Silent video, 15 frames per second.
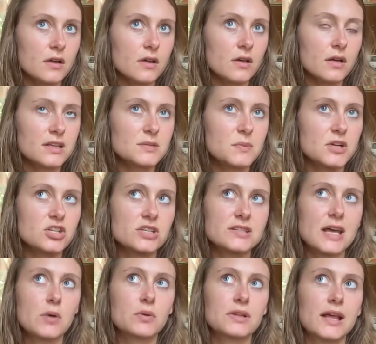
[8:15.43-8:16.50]
as much as
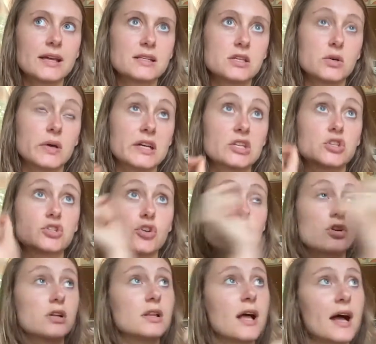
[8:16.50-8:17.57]
I would like to
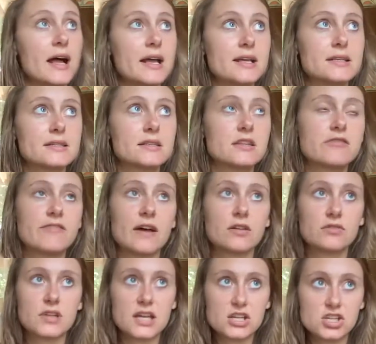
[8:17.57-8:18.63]
externalize the
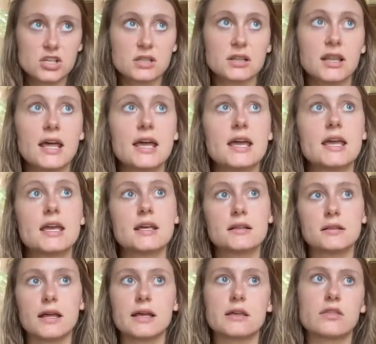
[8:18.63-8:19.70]
foundation laying,
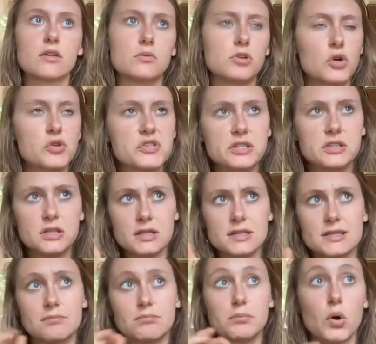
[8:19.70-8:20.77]
like the
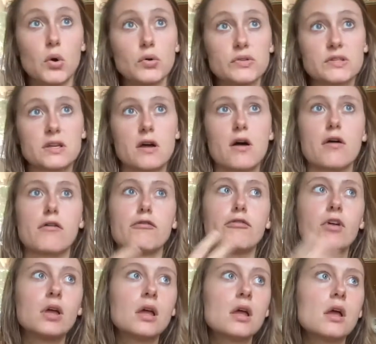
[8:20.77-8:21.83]
nuts and bolts of
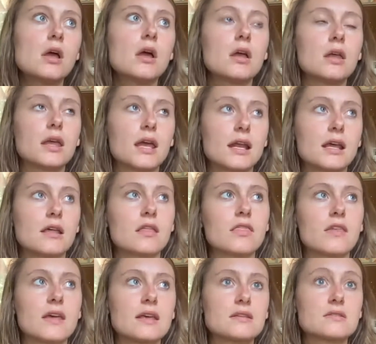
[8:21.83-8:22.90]
getting
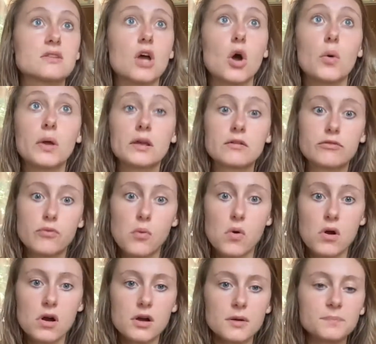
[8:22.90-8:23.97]
things going
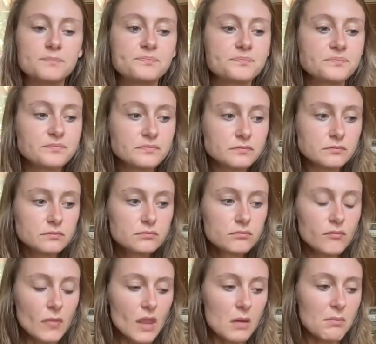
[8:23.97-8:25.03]
for
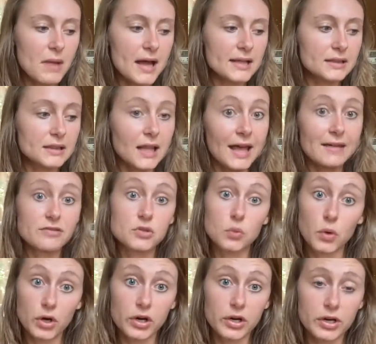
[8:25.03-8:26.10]
my life's
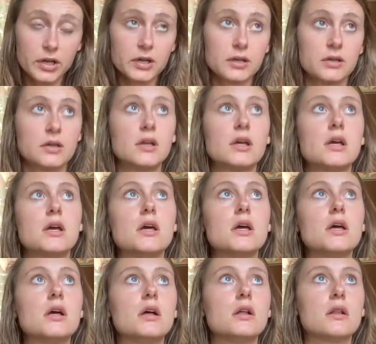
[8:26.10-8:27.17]
work,
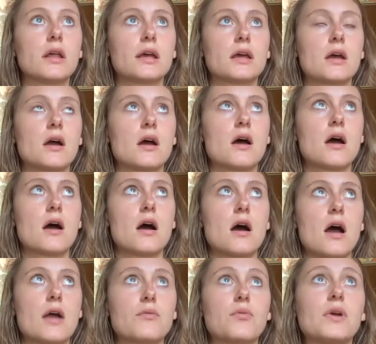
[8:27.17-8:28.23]
like
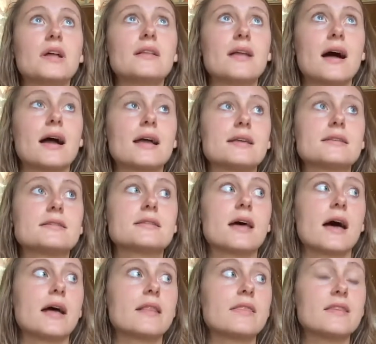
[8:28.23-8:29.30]
I realize
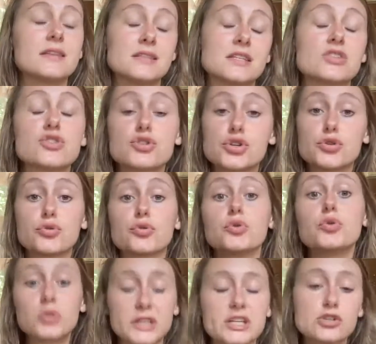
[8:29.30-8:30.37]
that this is
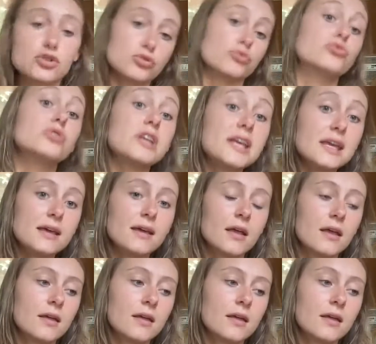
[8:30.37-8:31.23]
truly, truly